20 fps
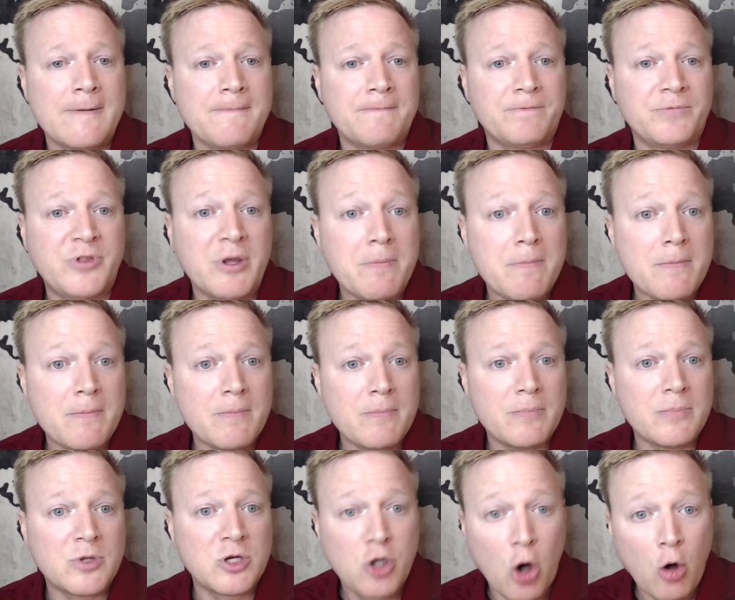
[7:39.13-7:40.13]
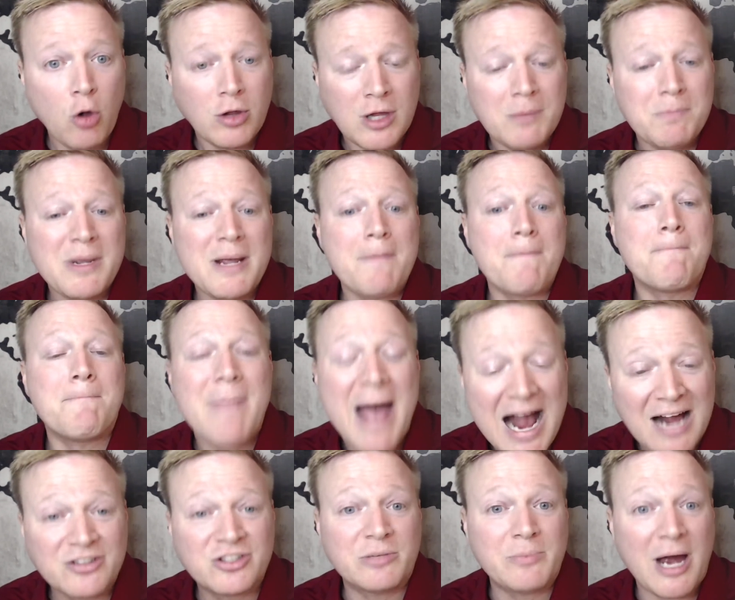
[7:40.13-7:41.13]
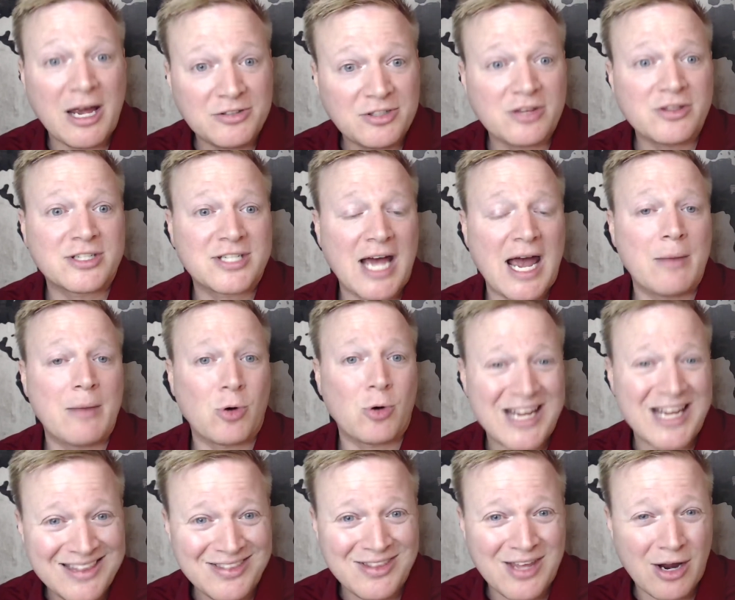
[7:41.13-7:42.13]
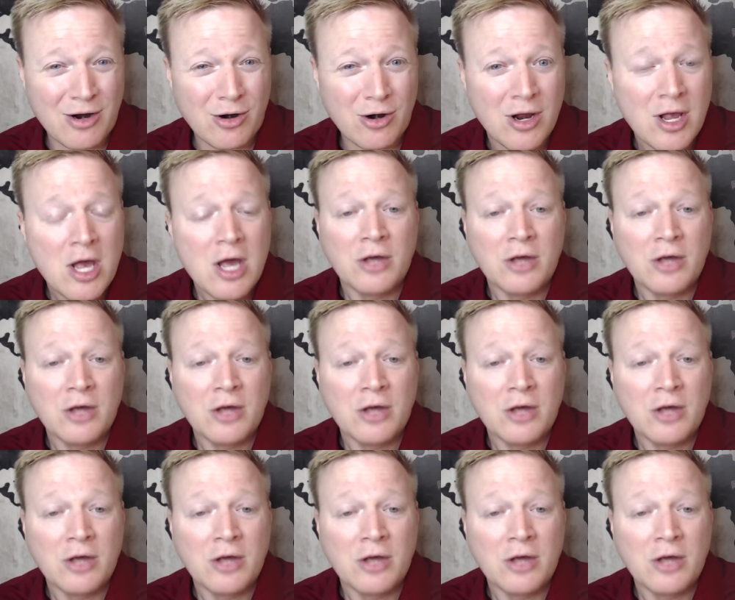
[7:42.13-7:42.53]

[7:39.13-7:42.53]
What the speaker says: The goal can be maximizing the time we're in there.